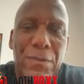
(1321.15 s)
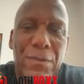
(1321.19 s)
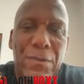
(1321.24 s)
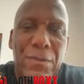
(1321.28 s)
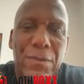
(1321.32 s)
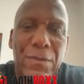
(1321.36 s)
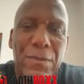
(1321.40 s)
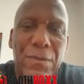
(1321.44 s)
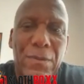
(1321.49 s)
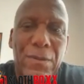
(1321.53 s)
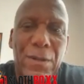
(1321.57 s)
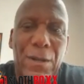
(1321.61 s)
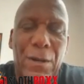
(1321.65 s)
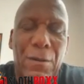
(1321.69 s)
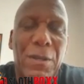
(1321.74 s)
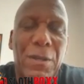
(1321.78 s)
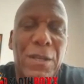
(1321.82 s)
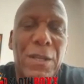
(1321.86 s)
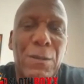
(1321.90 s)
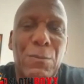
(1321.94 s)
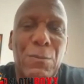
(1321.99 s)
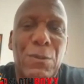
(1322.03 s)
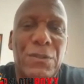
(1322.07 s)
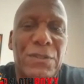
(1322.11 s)
You know,
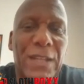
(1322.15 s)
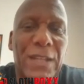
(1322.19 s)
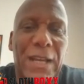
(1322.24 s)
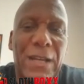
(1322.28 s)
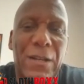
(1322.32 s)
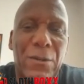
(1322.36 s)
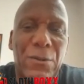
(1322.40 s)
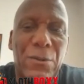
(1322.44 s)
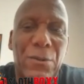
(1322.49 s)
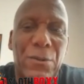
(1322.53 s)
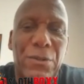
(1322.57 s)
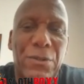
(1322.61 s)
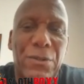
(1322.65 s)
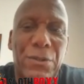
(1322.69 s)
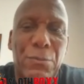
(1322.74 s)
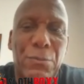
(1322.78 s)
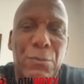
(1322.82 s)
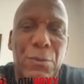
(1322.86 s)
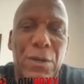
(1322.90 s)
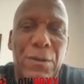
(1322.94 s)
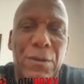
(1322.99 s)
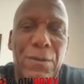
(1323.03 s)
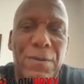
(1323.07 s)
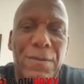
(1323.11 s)
he was that good as
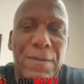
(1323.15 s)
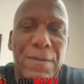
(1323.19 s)
well.